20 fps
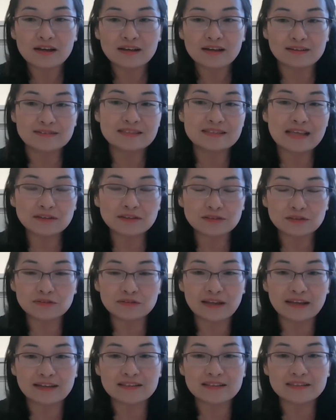
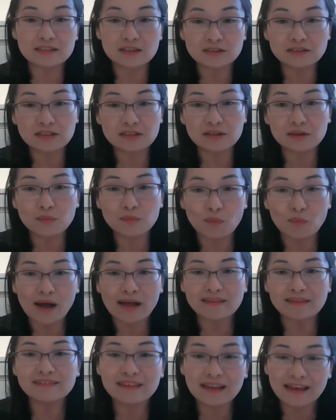consecutively
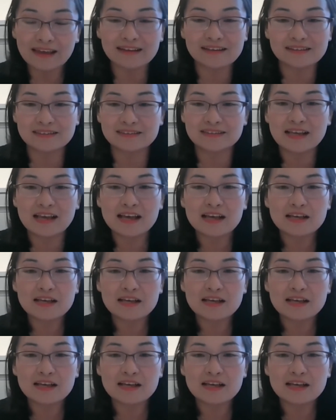31 days.